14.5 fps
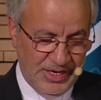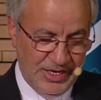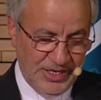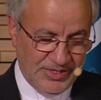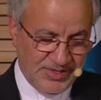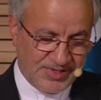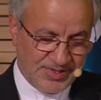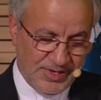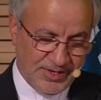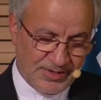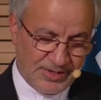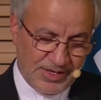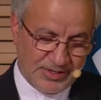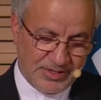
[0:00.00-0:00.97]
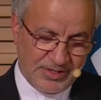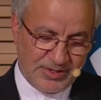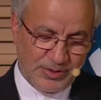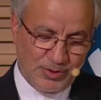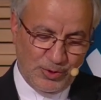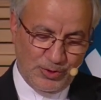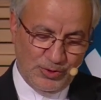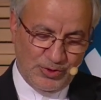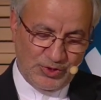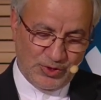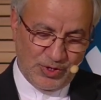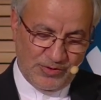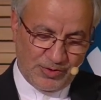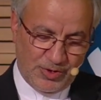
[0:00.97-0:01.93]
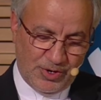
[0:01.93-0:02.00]
It is said that the theology
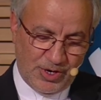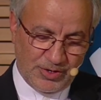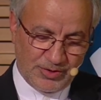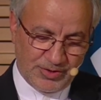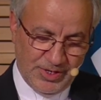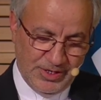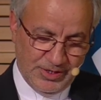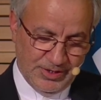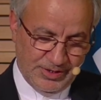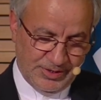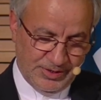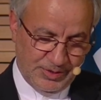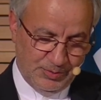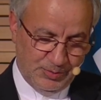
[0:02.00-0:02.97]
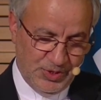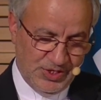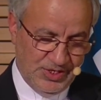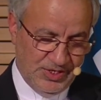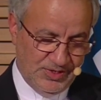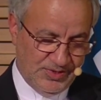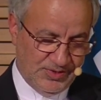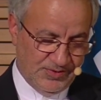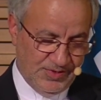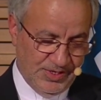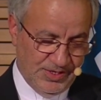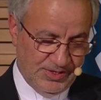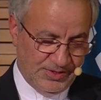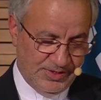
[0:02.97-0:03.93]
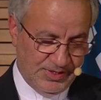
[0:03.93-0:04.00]
of Karl Rahner begins
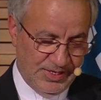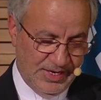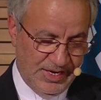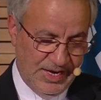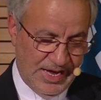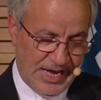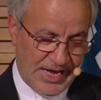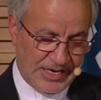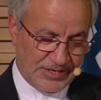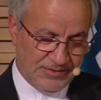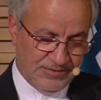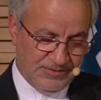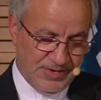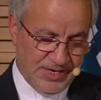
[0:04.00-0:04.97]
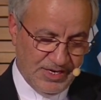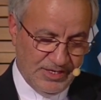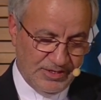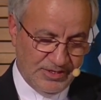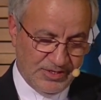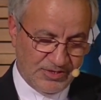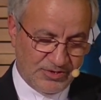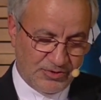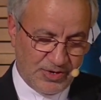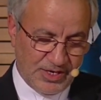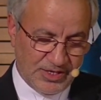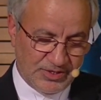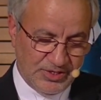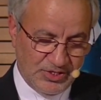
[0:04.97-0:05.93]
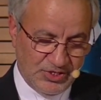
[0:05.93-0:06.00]
where and when the
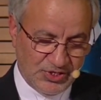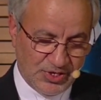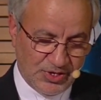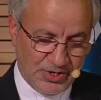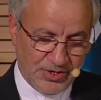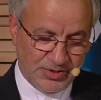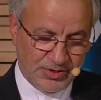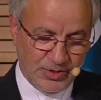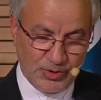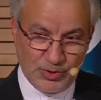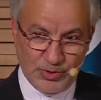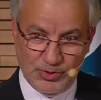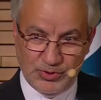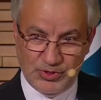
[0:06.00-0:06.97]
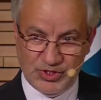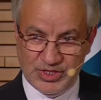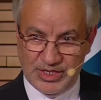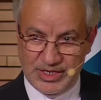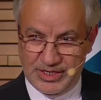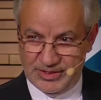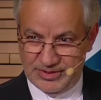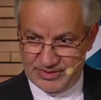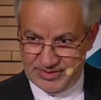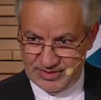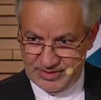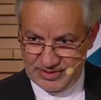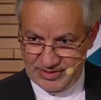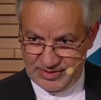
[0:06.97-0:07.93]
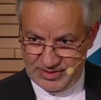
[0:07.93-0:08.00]
traditional theology
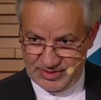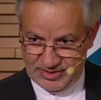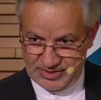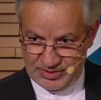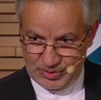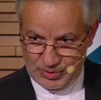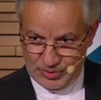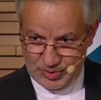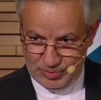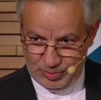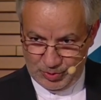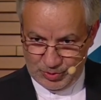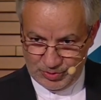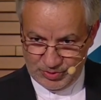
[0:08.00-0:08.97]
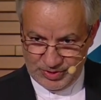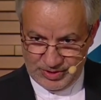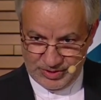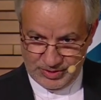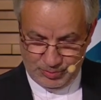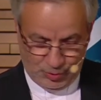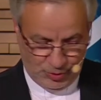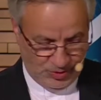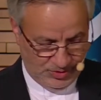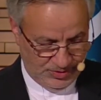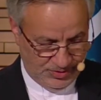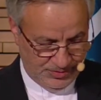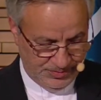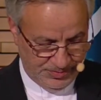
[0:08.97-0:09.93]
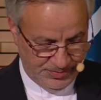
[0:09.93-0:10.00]
ends. This is so important point.